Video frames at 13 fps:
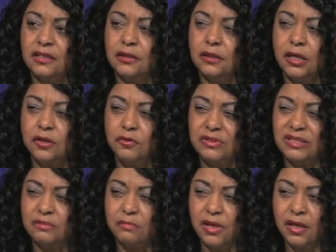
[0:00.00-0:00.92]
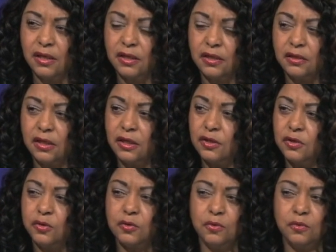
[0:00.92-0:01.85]
can you smell it? Can
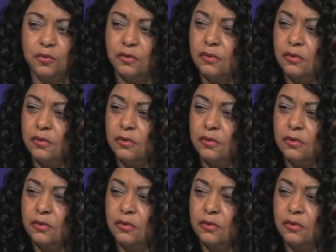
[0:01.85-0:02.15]
you?